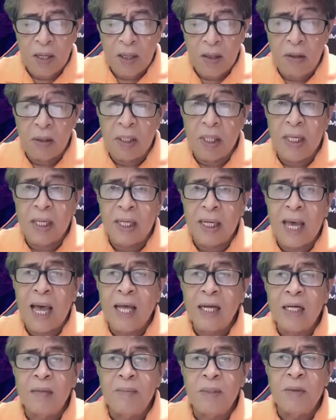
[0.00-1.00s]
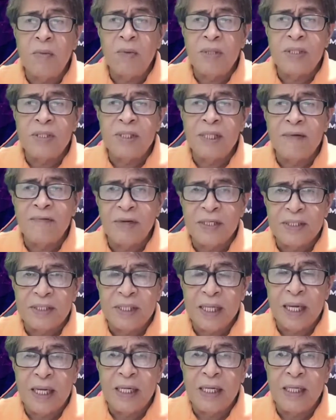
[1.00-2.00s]
Okay, economy was
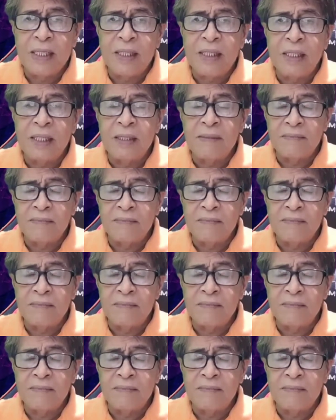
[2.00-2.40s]
devastated.